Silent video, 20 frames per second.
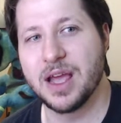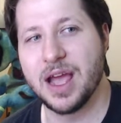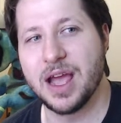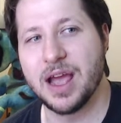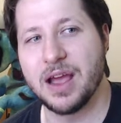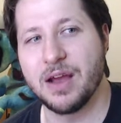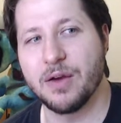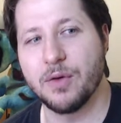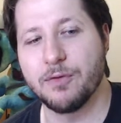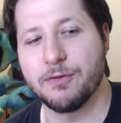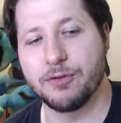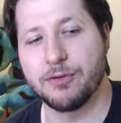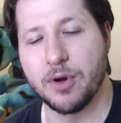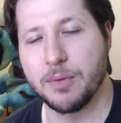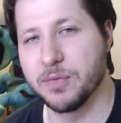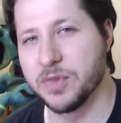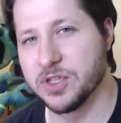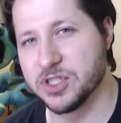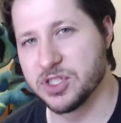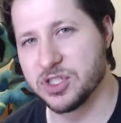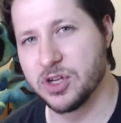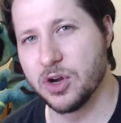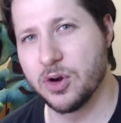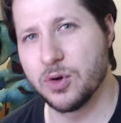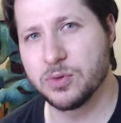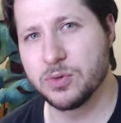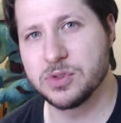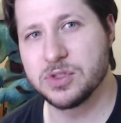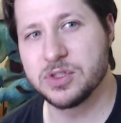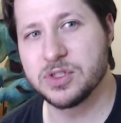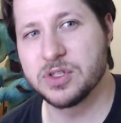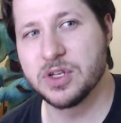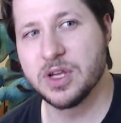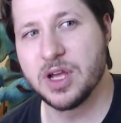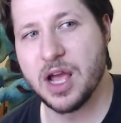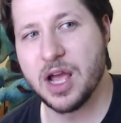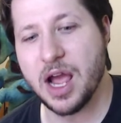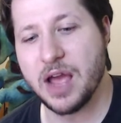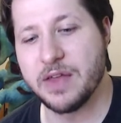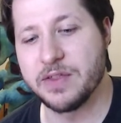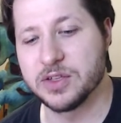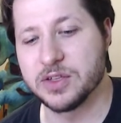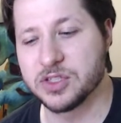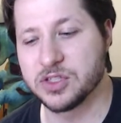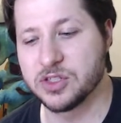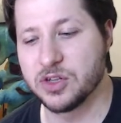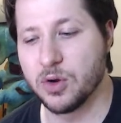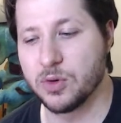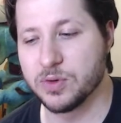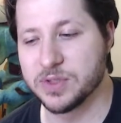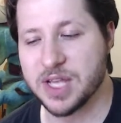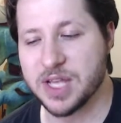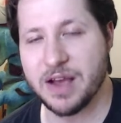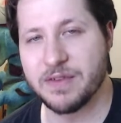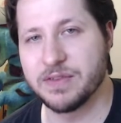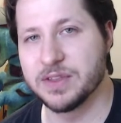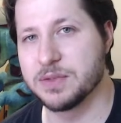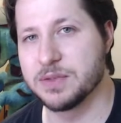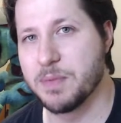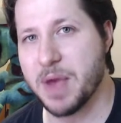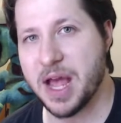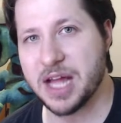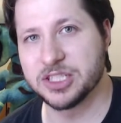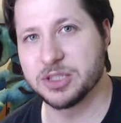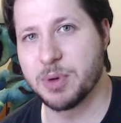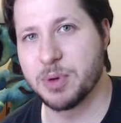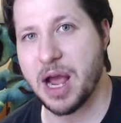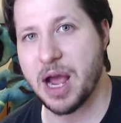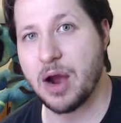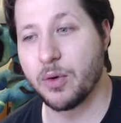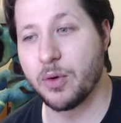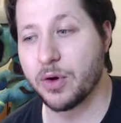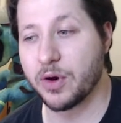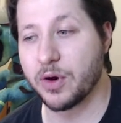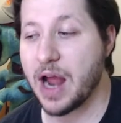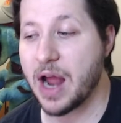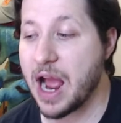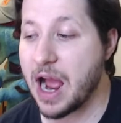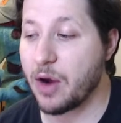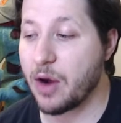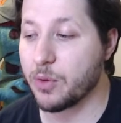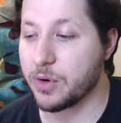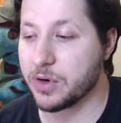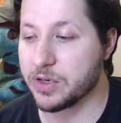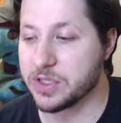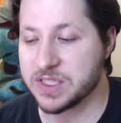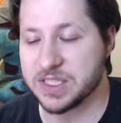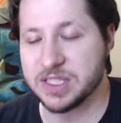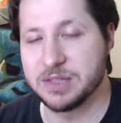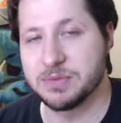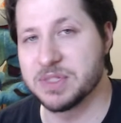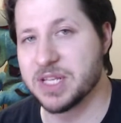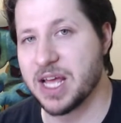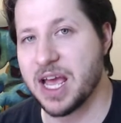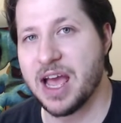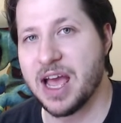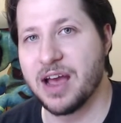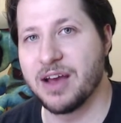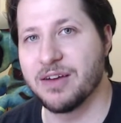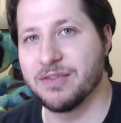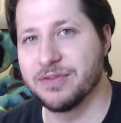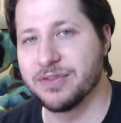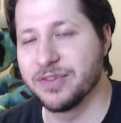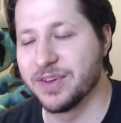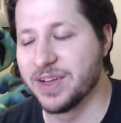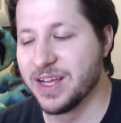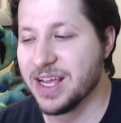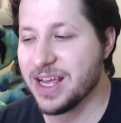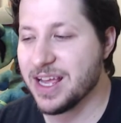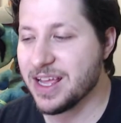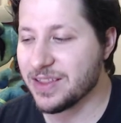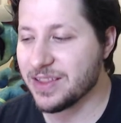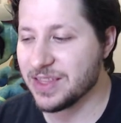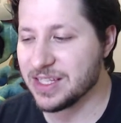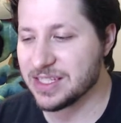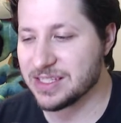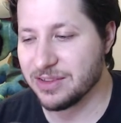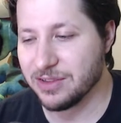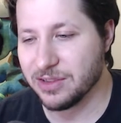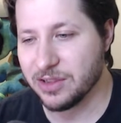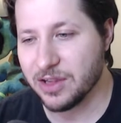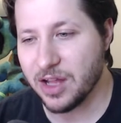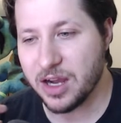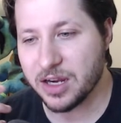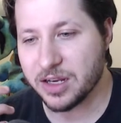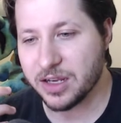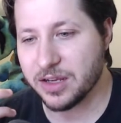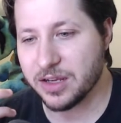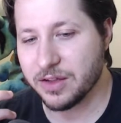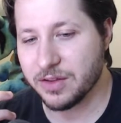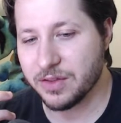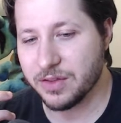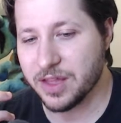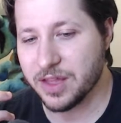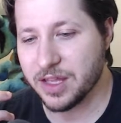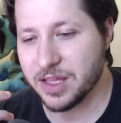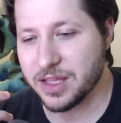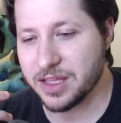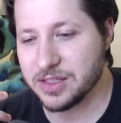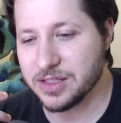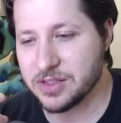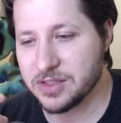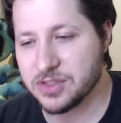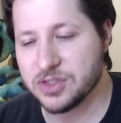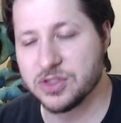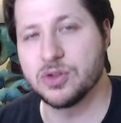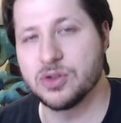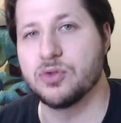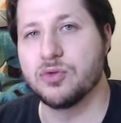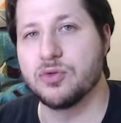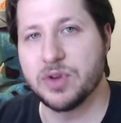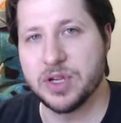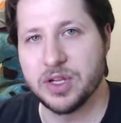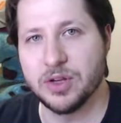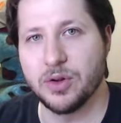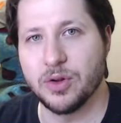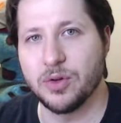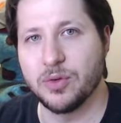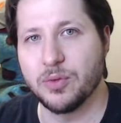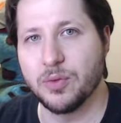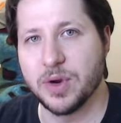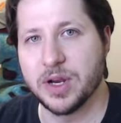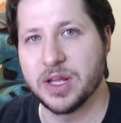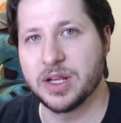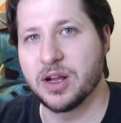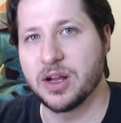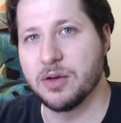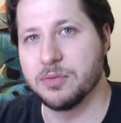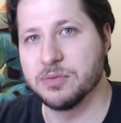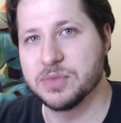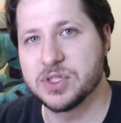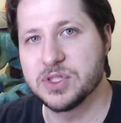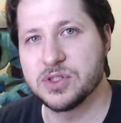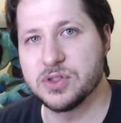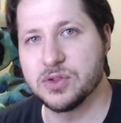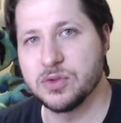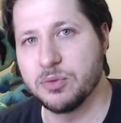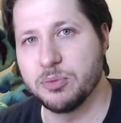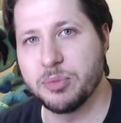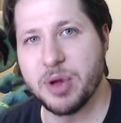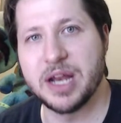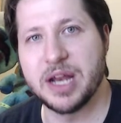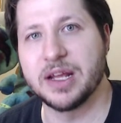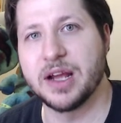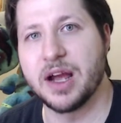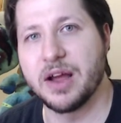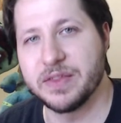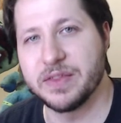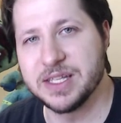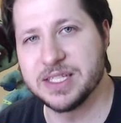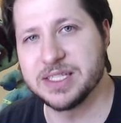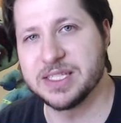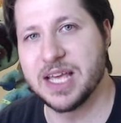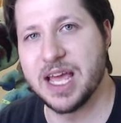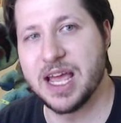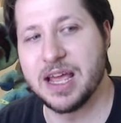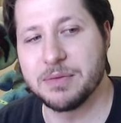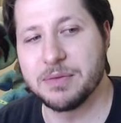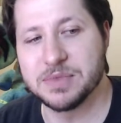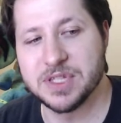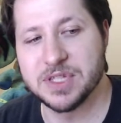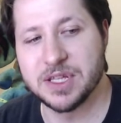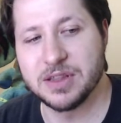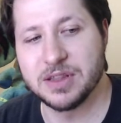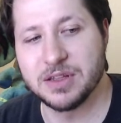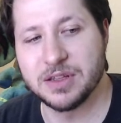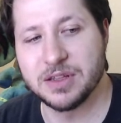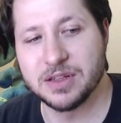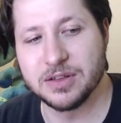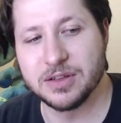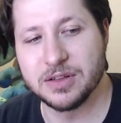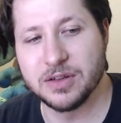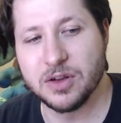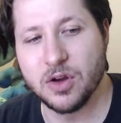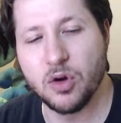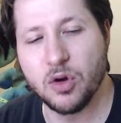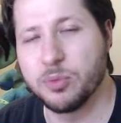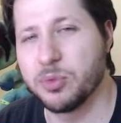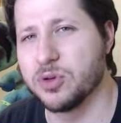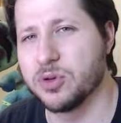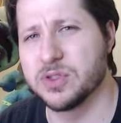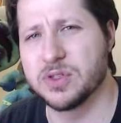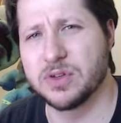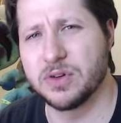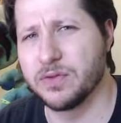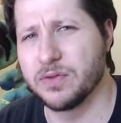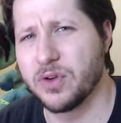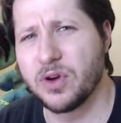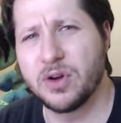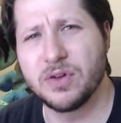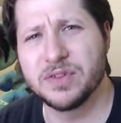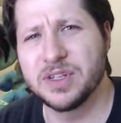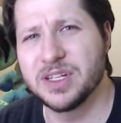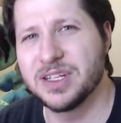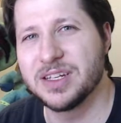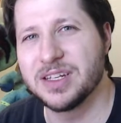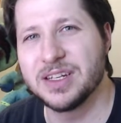from the stones, and the stones have this magic power. Howard seems to have this luck that is surreal when it comes to betting on these games that the opals are involved in.